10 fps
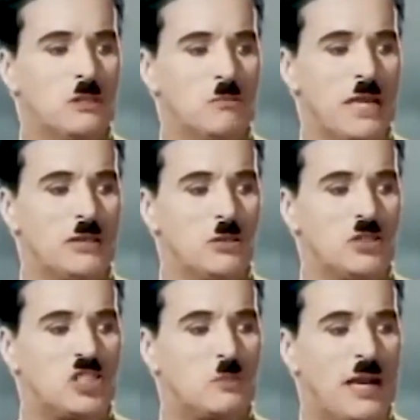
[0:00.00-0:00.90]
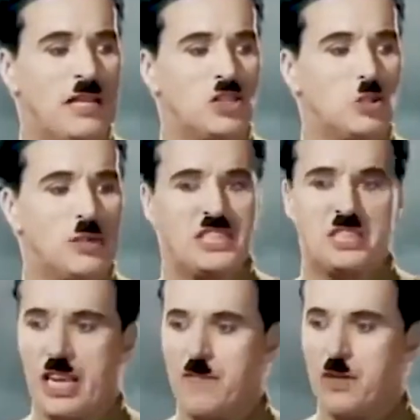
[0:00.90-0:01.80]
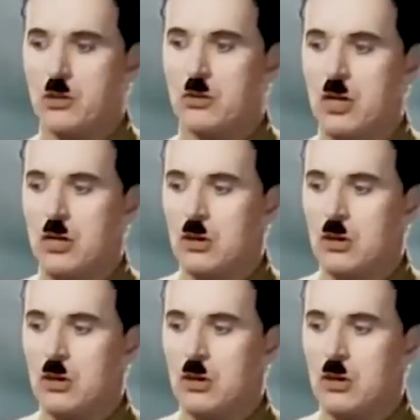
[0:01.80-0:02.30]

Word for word: men who despise you, enslave you,